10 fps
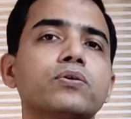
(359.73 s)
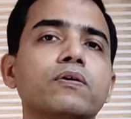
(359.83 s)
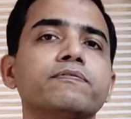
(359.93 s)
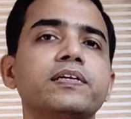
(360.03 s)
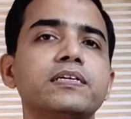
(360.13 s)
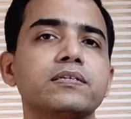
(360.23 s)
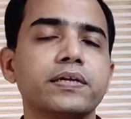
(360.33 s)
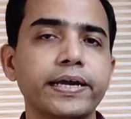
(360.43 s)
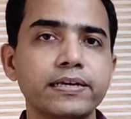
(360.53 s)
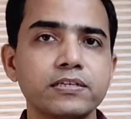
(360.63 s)
of these
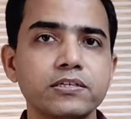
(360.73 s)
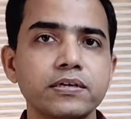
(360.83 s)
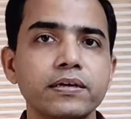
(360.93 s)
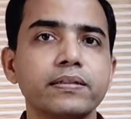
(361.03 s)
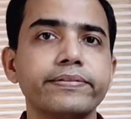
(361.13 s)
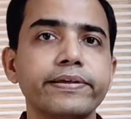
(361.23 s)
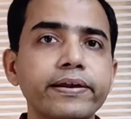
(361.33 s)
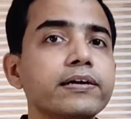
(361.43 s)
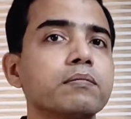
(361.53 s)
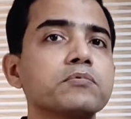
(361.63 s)
rights,
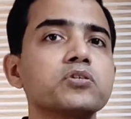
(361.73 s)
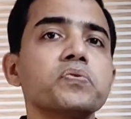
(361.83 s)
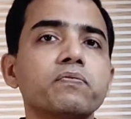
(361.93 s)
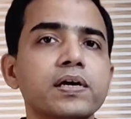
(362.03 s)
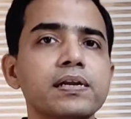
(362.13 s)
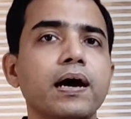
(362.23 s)
there comes one